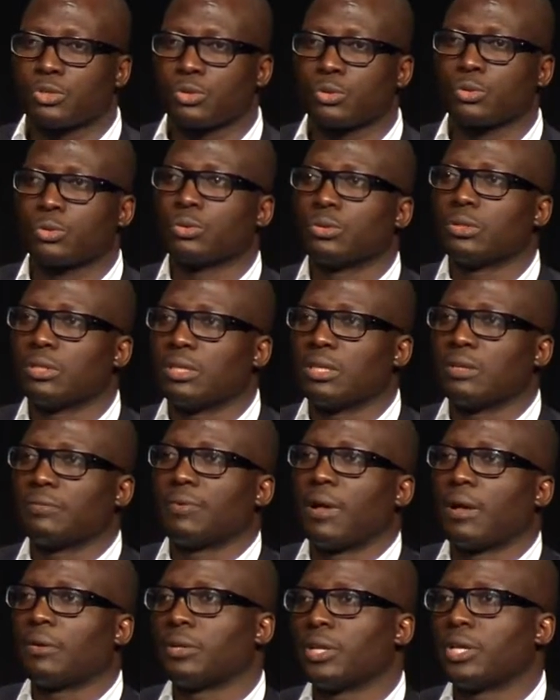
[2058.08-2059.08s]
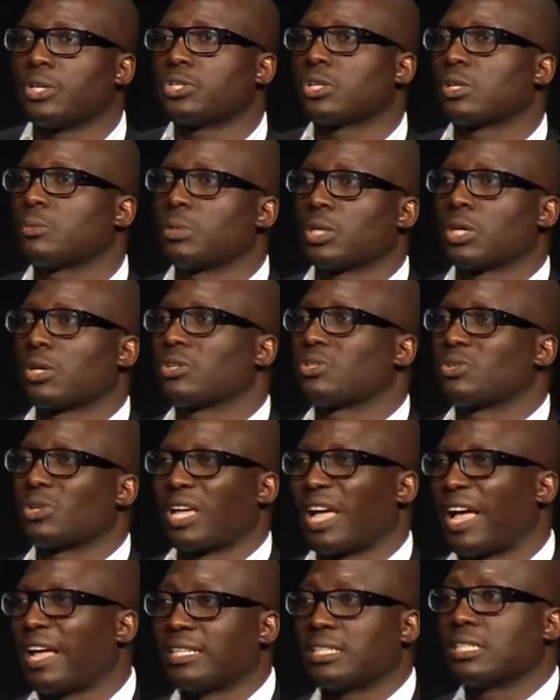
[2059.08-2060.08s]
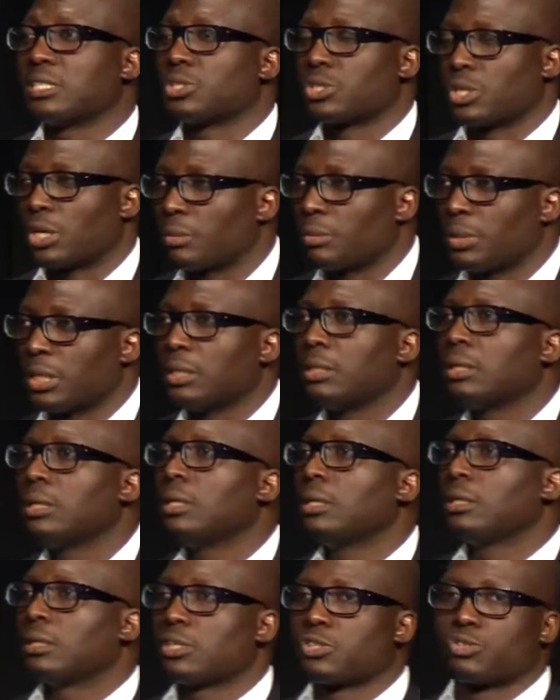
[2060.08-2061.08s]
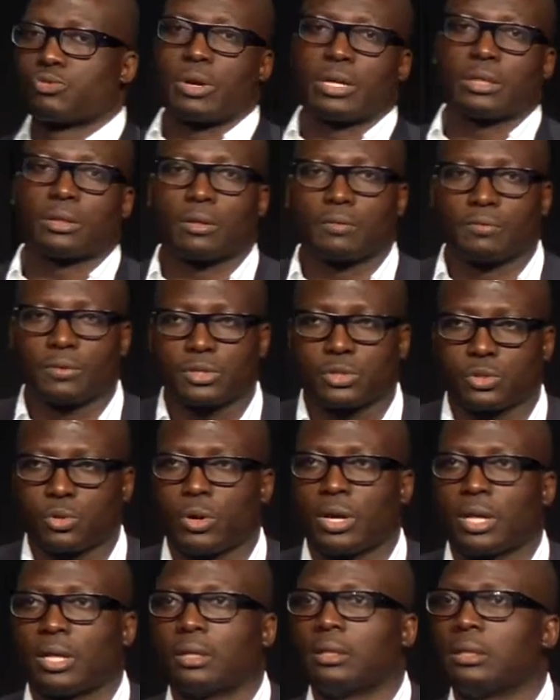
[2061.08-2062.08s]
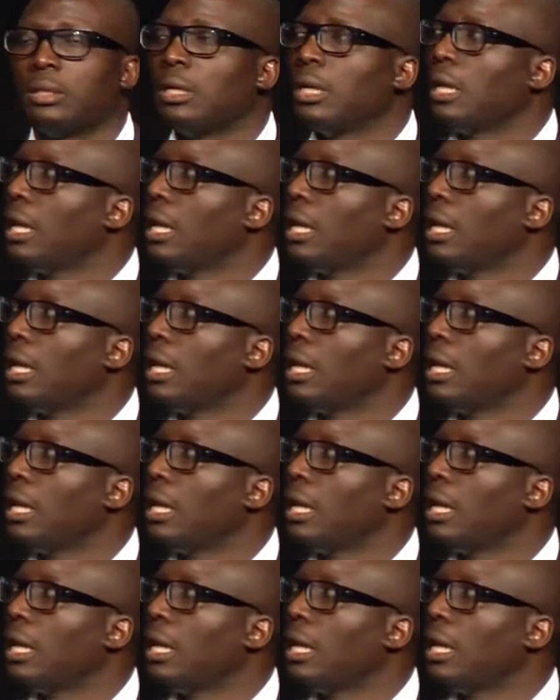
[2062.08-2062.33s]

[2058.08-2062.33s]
to the foundation, because you can't determine the strength of the soil.